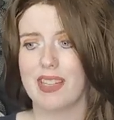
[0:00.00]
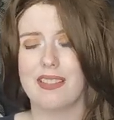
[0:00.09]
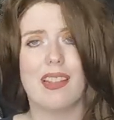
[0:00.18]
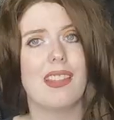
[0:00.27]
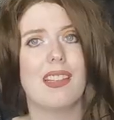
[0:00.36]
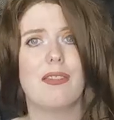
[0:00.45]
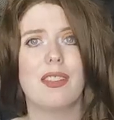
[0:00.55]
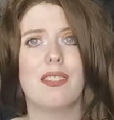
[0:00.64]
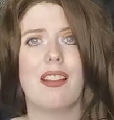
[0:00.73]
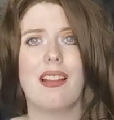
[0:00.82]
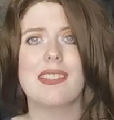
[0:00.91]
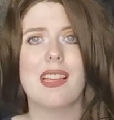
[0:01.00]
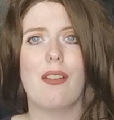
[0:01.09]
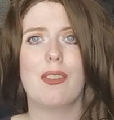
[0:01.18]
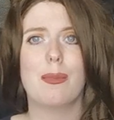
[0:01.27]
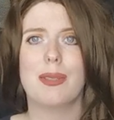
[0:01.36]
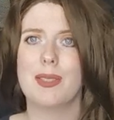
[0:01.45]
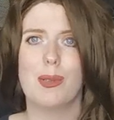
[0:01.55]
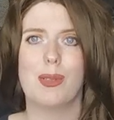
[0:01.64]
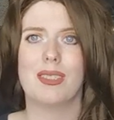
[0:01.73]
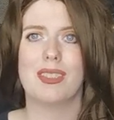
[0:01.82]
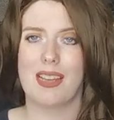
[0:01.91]
nothing further has ever been
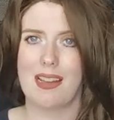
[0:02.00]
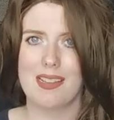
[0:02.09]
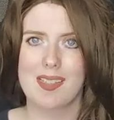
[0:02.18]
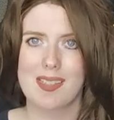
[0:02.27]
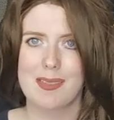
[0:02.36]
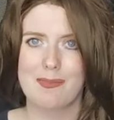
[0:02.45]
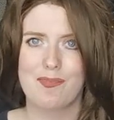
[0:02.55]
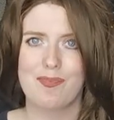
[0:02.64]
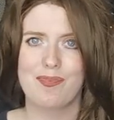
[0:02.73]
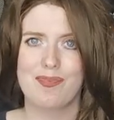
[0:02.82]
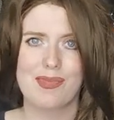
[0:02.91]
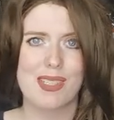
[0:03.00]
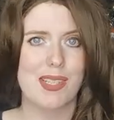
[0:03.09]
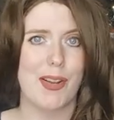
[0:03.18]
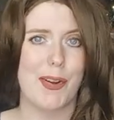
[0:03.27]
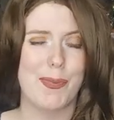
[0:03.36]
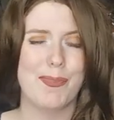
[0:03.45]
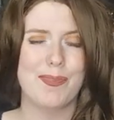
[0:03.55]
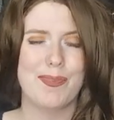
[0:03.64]
told to us. So